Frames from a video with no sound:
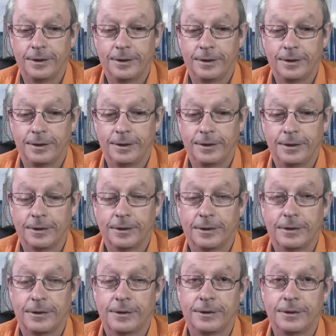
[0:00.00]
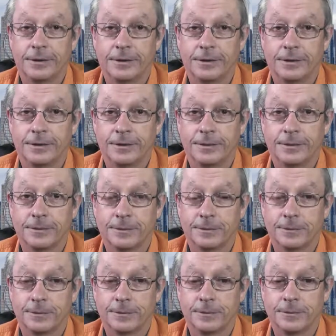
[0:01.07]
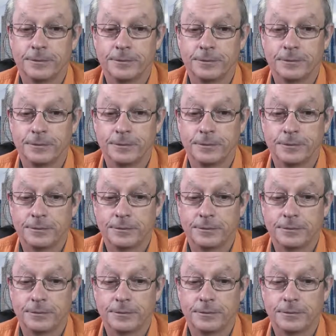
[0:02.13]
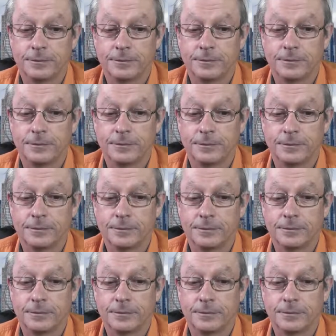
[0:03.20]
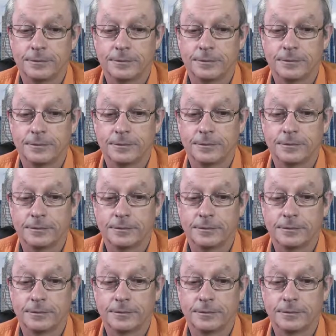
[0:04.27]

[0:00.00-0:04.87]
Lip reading: (silent)